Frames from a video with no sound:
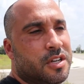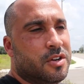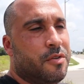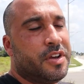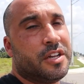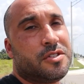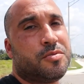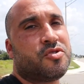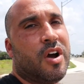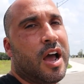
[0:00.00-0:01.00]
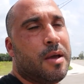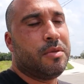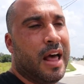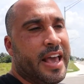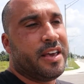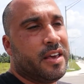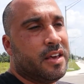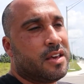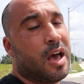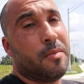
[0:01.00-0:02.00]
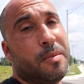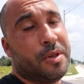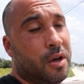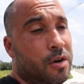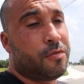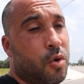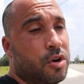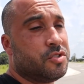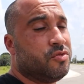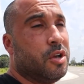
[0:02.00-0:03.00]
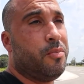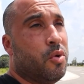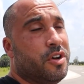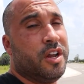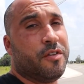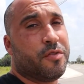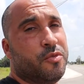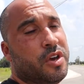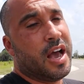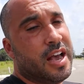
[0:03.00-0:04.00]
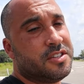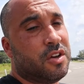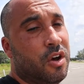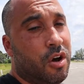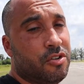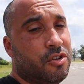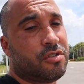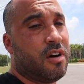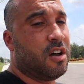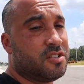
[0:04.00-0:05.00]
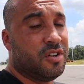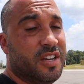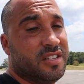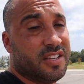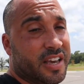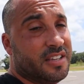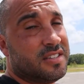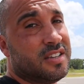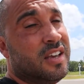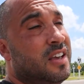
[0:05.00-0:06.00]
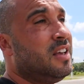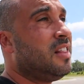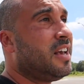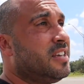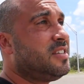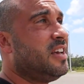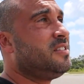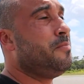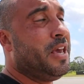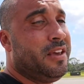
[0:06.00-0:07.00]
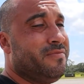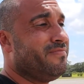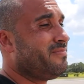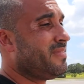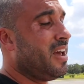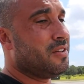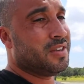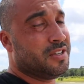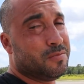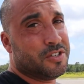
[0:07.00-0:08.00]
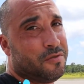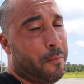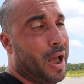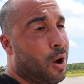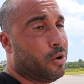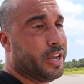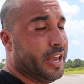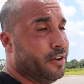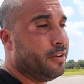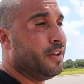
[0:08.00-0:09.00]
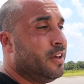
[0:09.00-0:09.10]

Don't forget to subscribe, like, comment below, of course. Real important to hear from you guys on your thoughts on intakes. Like I said, to me, I don't think it's much of a power gainer.